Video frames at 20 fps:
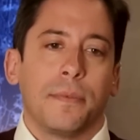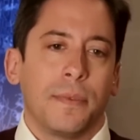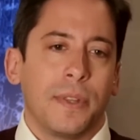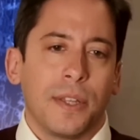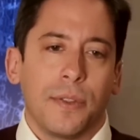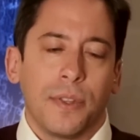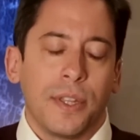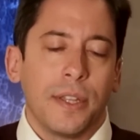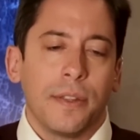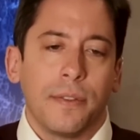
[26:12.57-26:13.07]

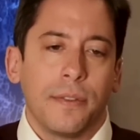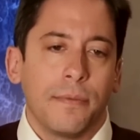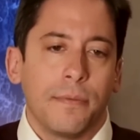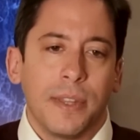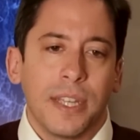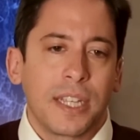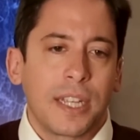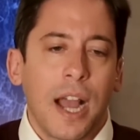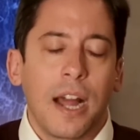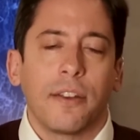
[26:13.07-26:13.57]
the, the,
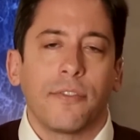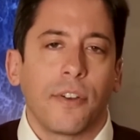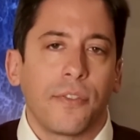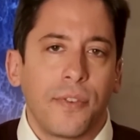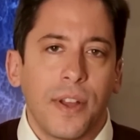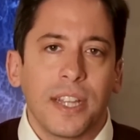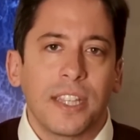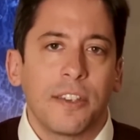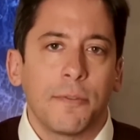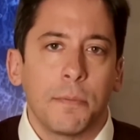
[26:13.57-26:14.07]
this kind of
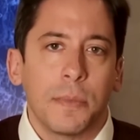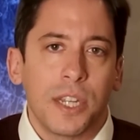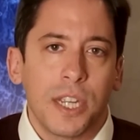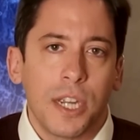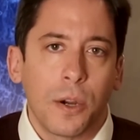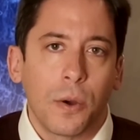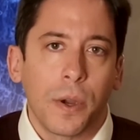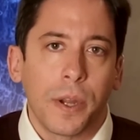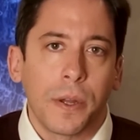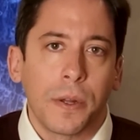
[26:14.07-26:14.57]
offensive
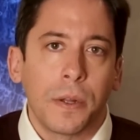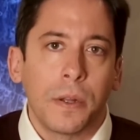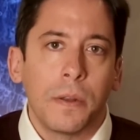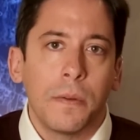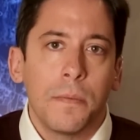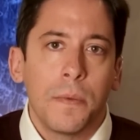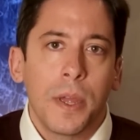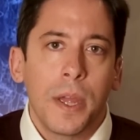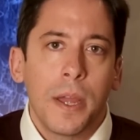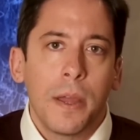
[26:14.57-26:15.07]

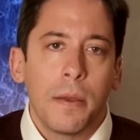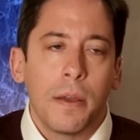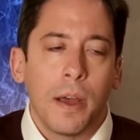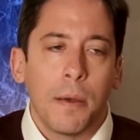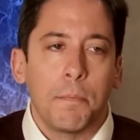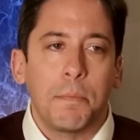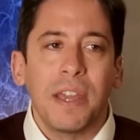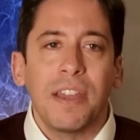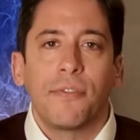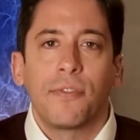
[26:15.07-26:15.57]
material
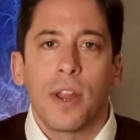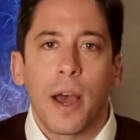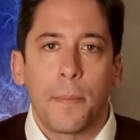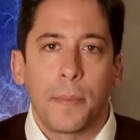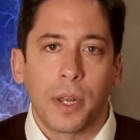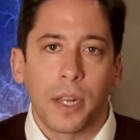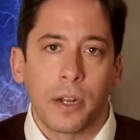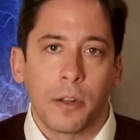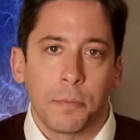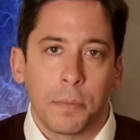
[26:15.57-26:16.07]
uh, beefed
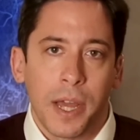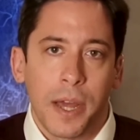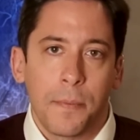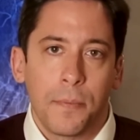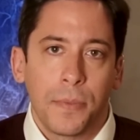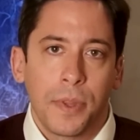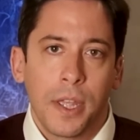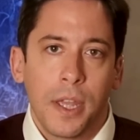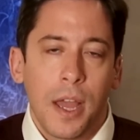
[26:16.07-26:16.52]
up a little bit.